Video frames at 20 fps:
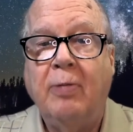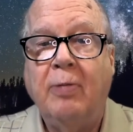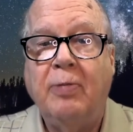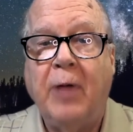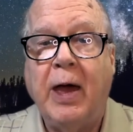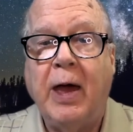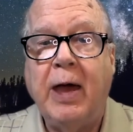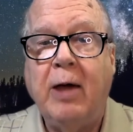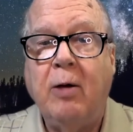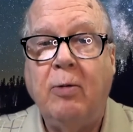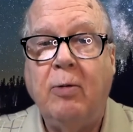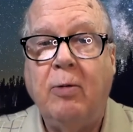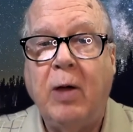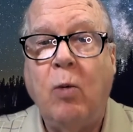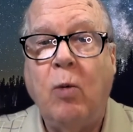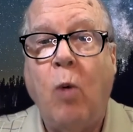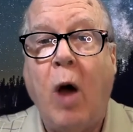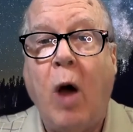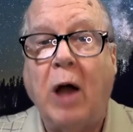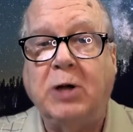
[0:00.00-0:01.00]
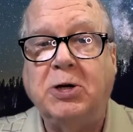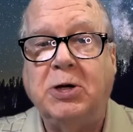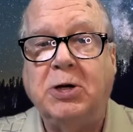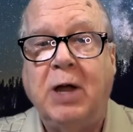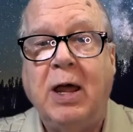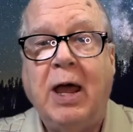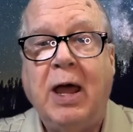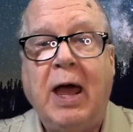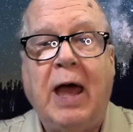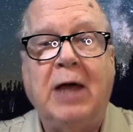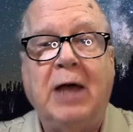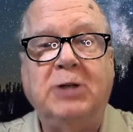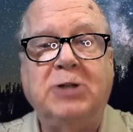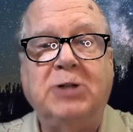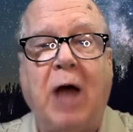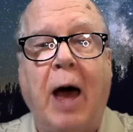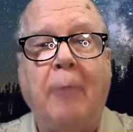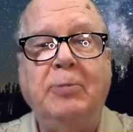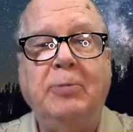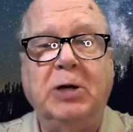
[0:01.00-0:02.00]
They watched as
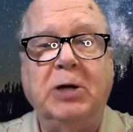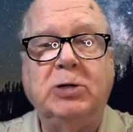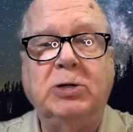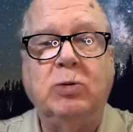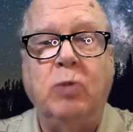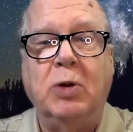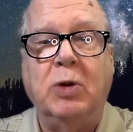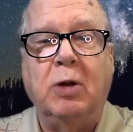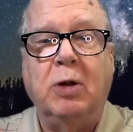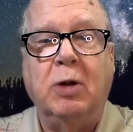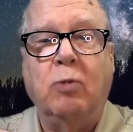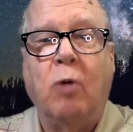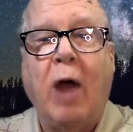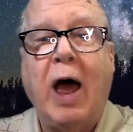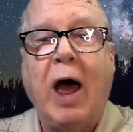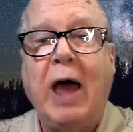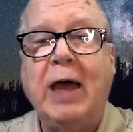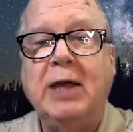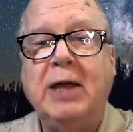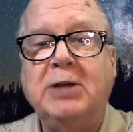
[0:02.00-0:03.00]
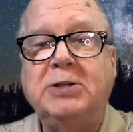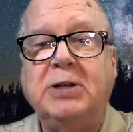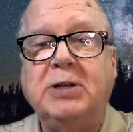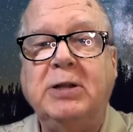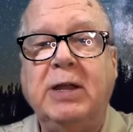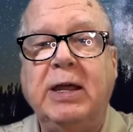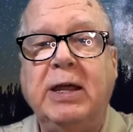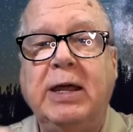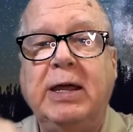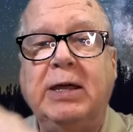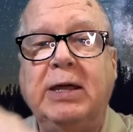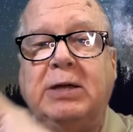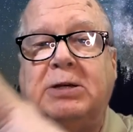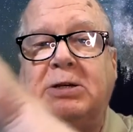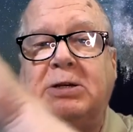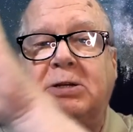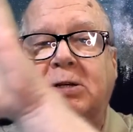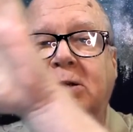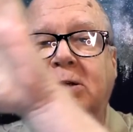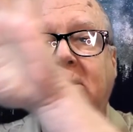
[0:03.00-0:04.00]
objects would rise in the
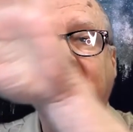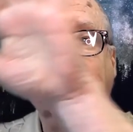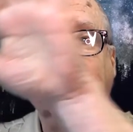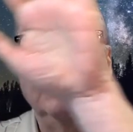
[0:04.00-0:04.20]
east